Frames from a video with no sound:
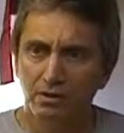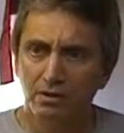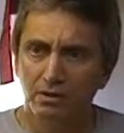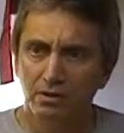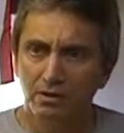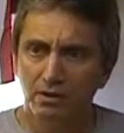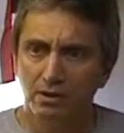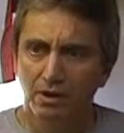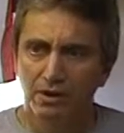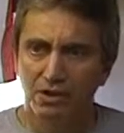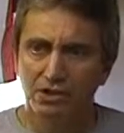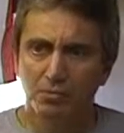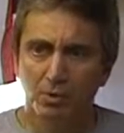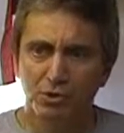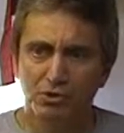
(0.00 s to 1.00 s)
No? Are
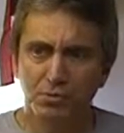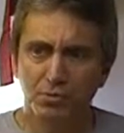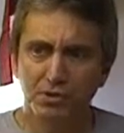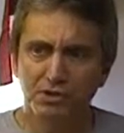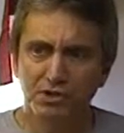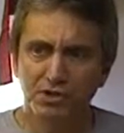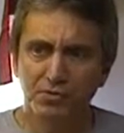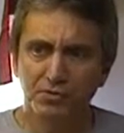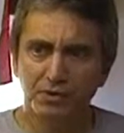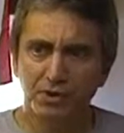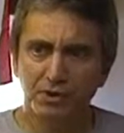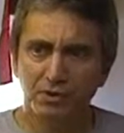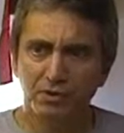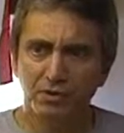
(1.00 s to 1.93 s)
they supposed to be six feet on